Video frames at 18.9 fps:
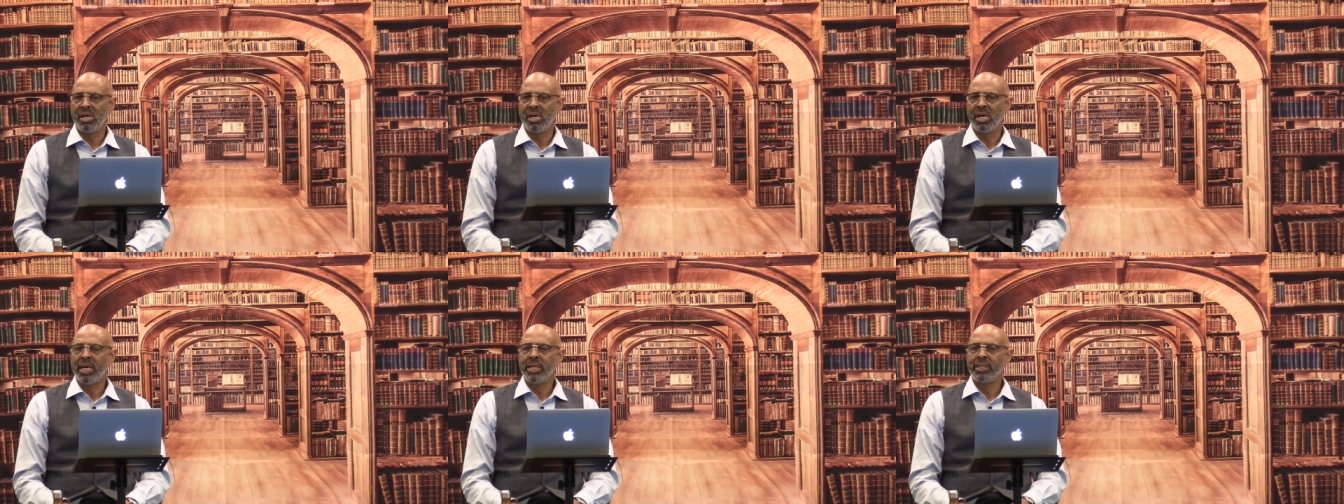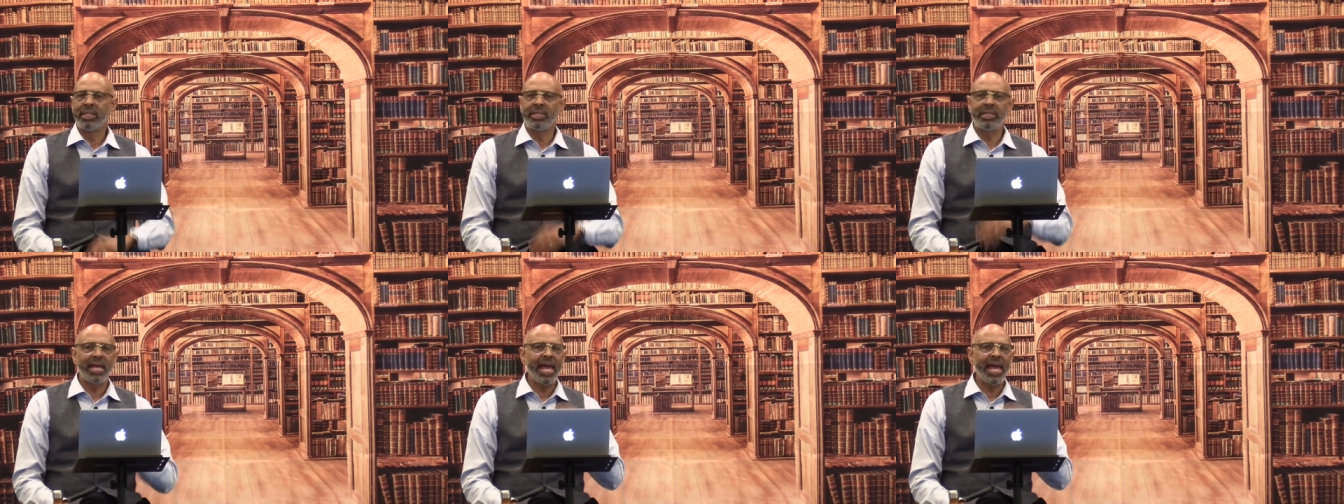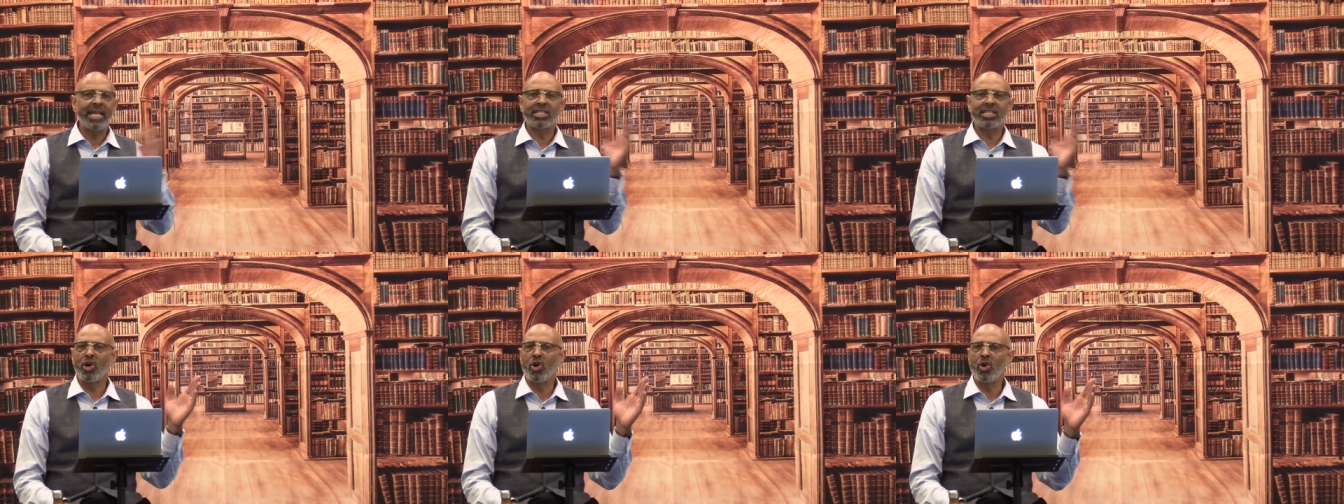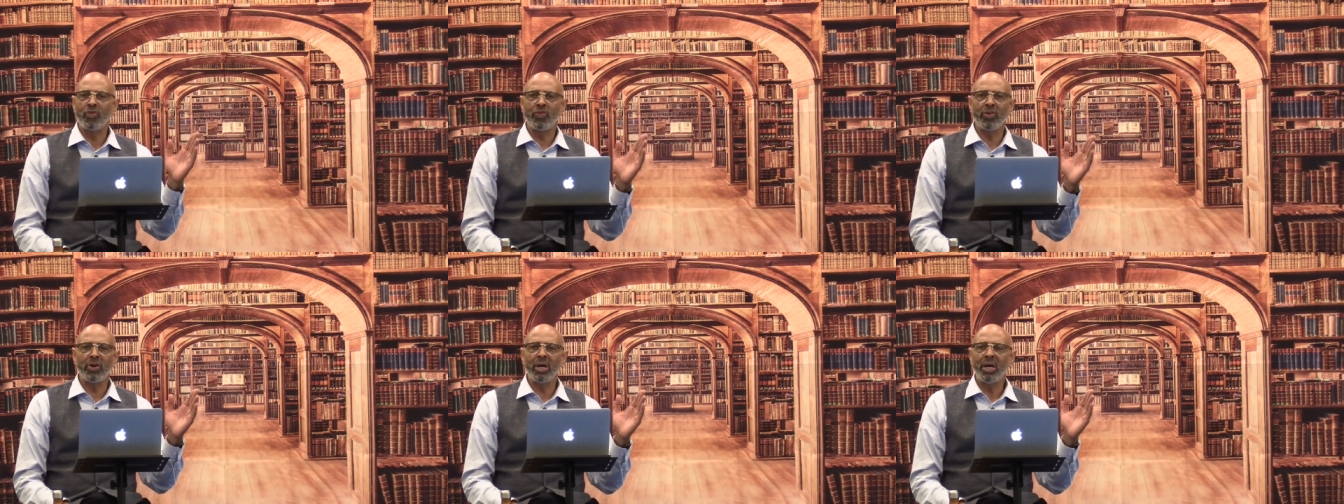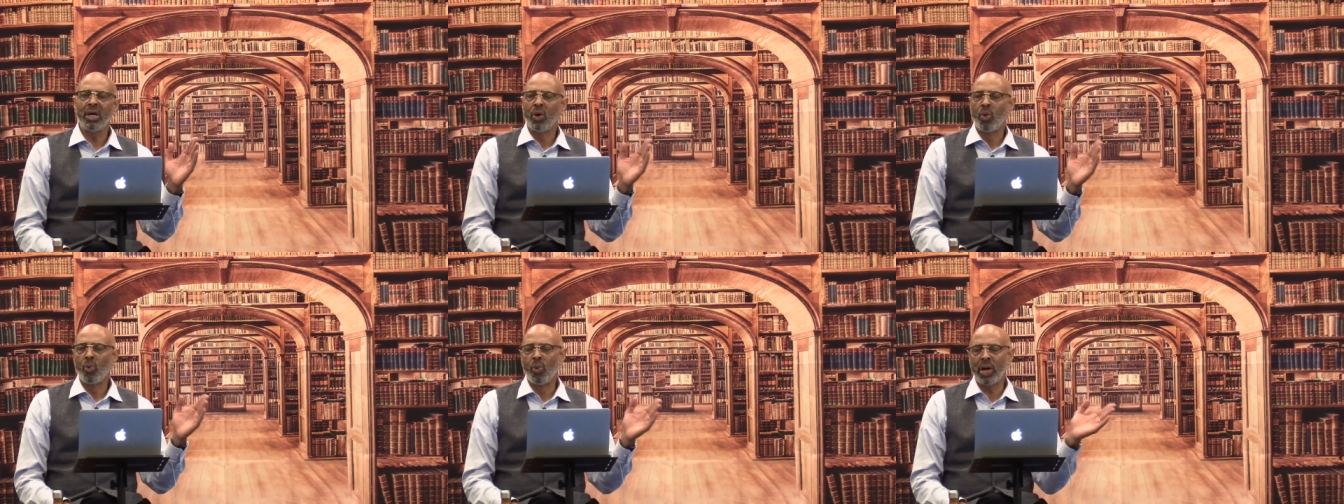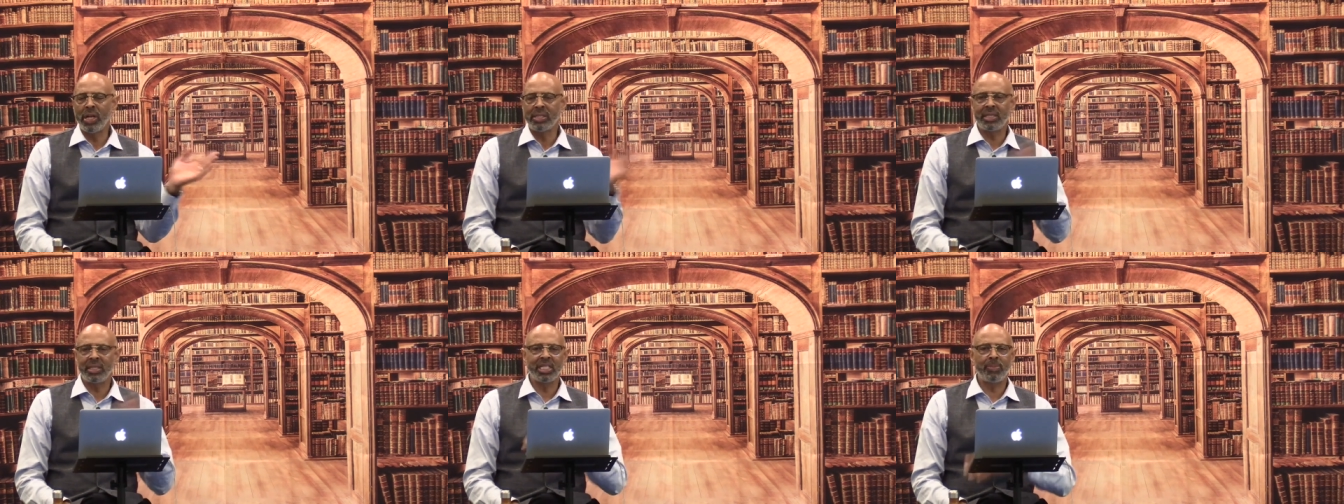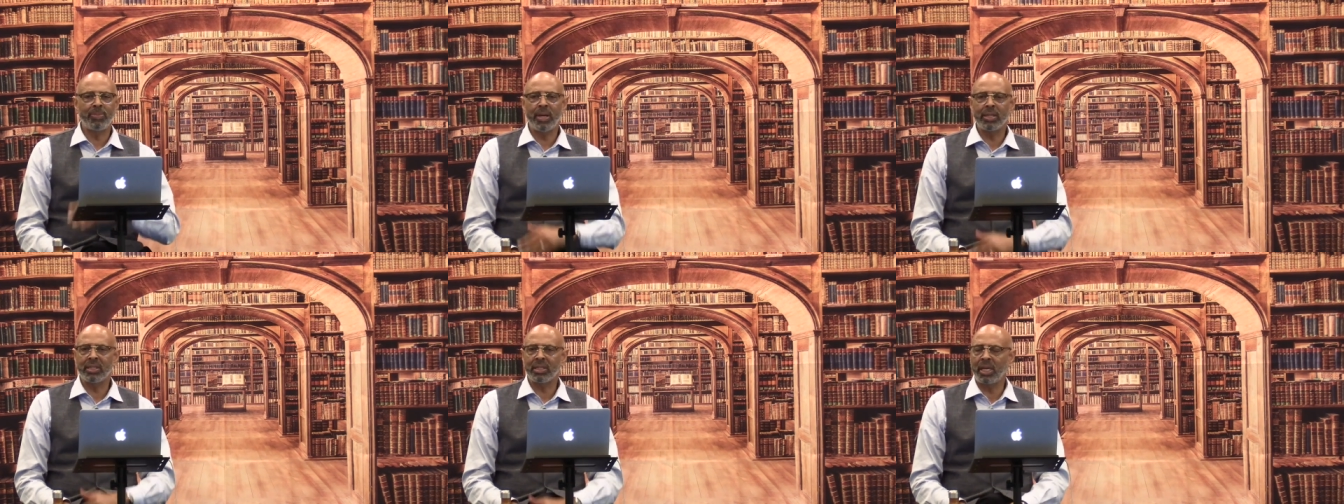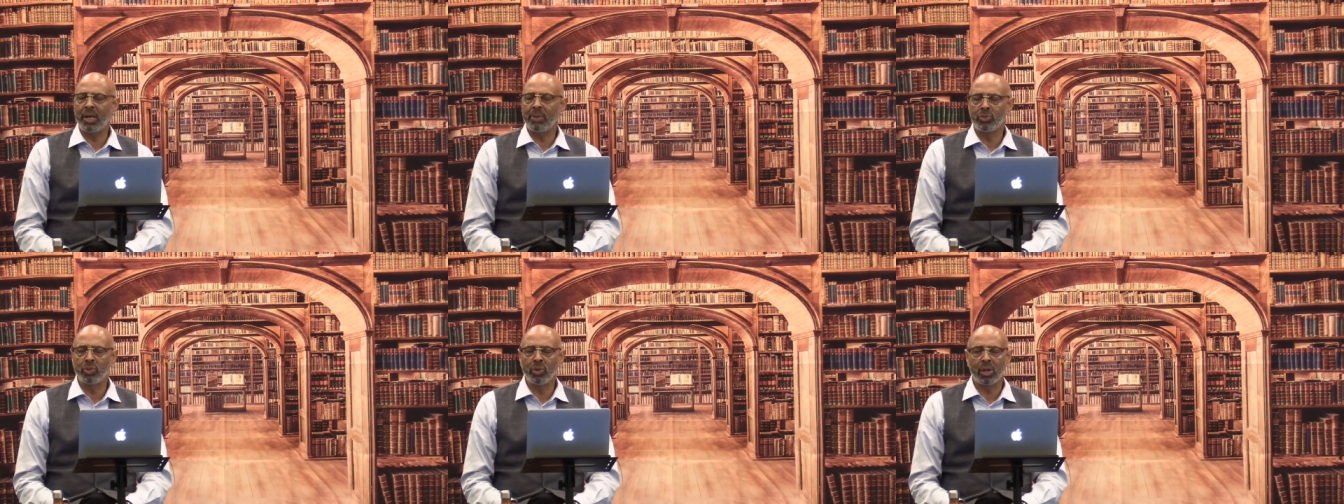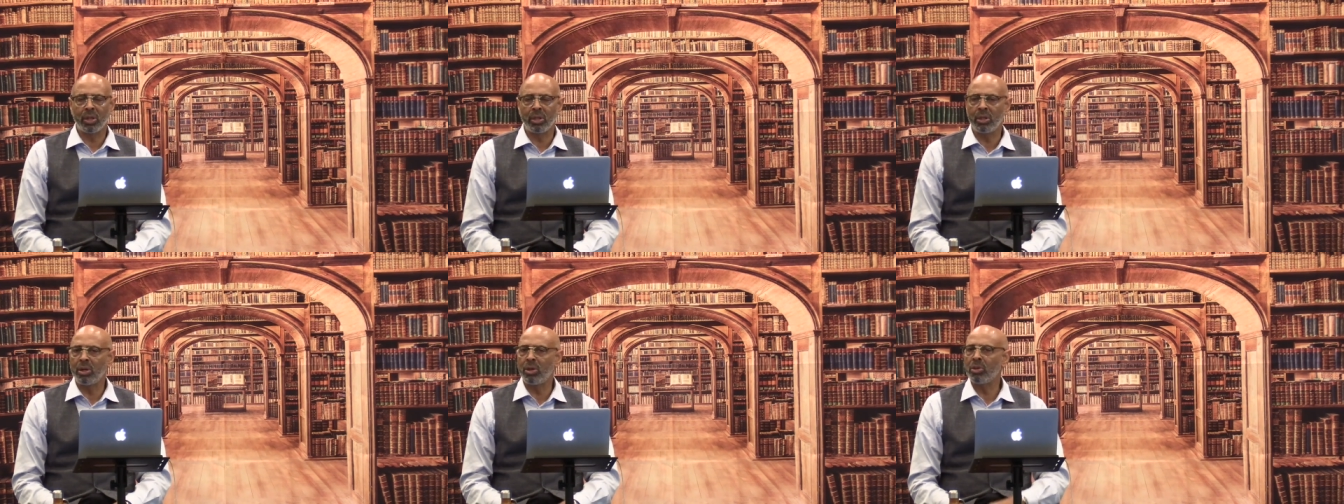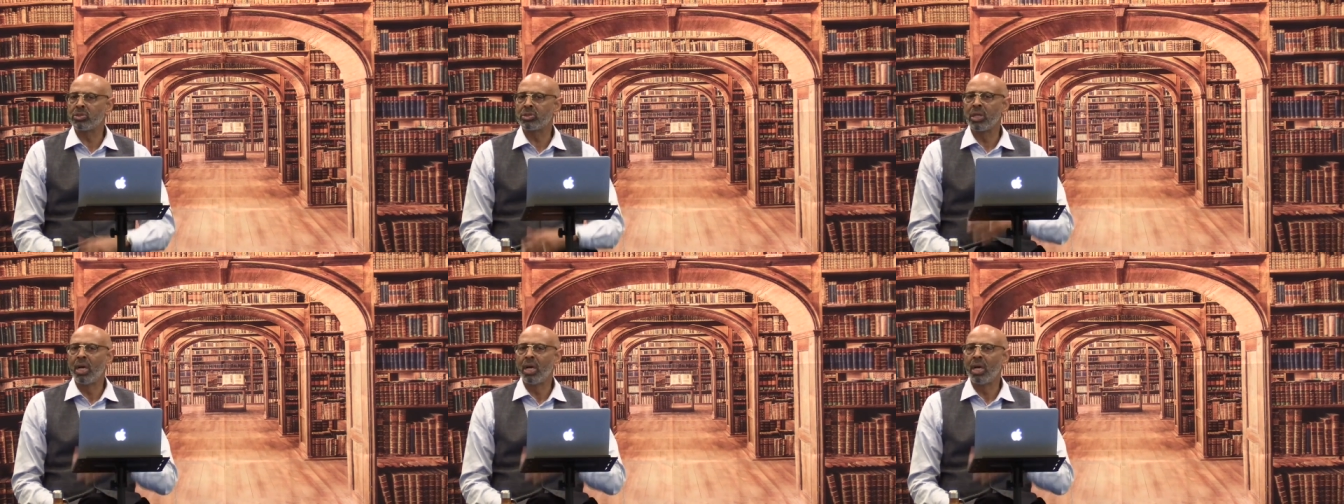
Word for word: Today is over, Wednesday's about to come to a close.